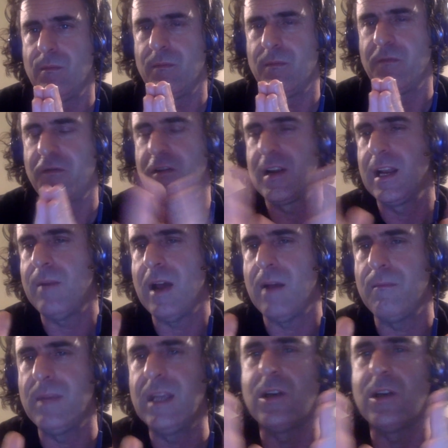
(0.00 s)
forget
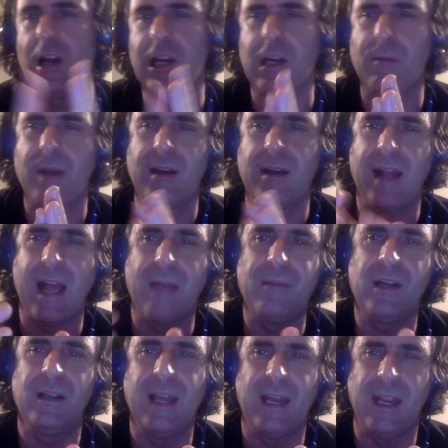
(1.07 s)
about me talking about it. I'm
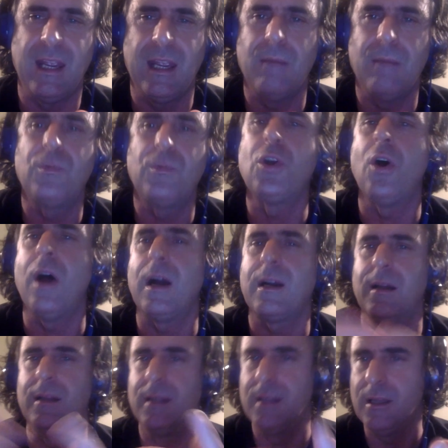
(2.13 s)
going to let him
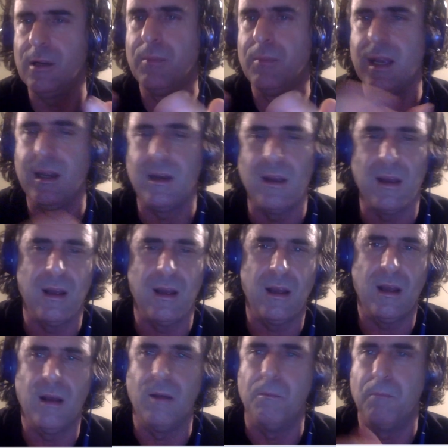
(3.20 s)
talk a little bit
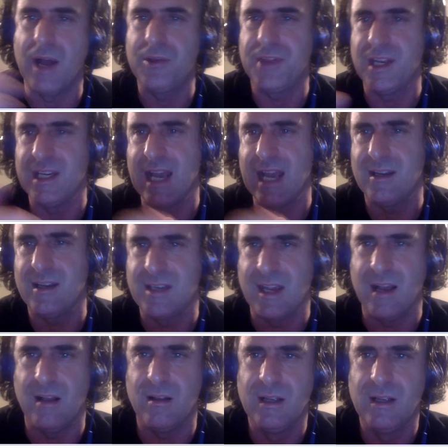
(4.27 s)
about the data
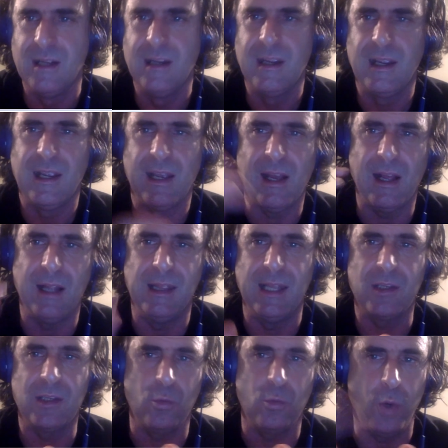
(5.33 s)
cell.
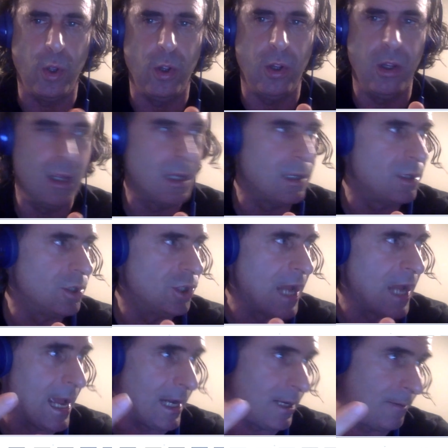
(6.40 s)
Let's roll
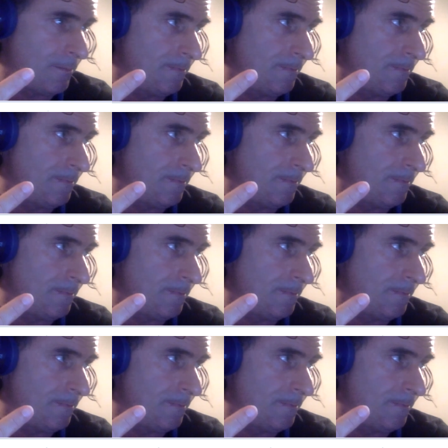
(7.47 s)
Jack.